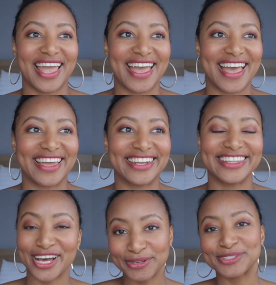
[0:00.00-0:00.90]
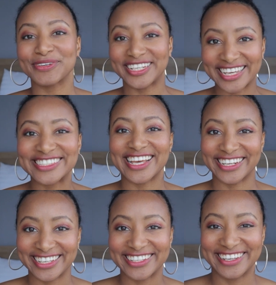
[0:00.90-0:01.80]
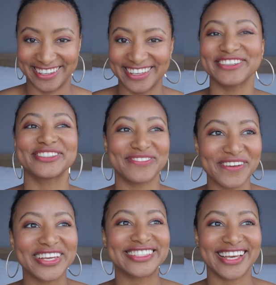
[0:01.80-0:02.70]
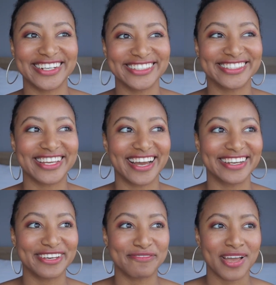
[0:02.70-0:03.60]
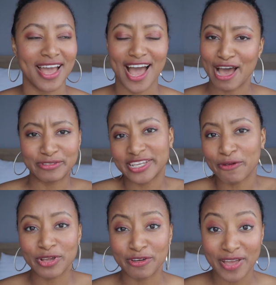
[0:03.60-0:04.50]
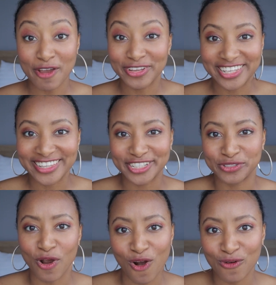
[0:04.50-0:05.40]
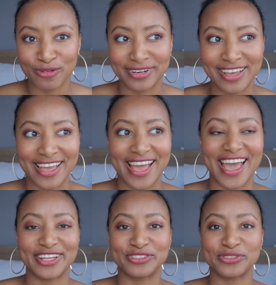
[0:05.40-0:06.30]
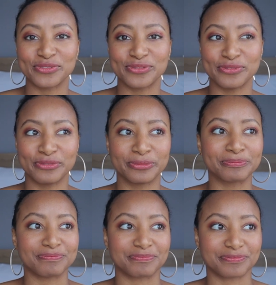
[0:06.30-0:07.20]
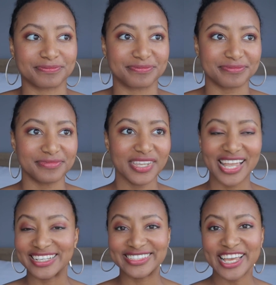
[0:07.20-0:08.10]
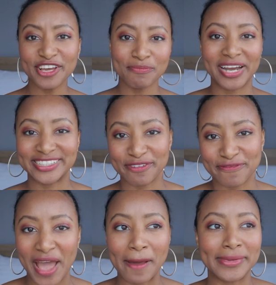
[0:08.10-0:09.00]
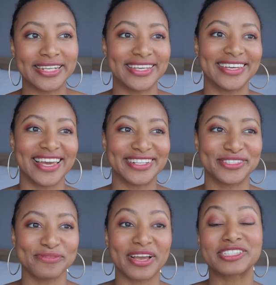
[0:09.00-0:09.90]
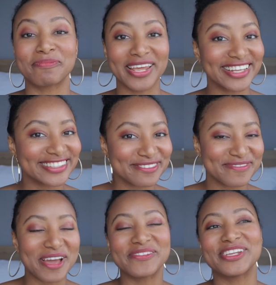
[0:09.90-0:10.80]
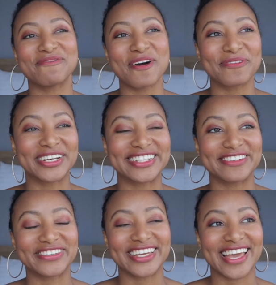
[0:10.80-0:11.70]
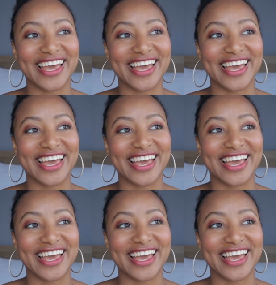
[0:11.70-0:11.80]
And that was really exciting. It was very exciting to kind of have to get rid of everything that you own and to say goodbye to family and to explain to family while we're leaving.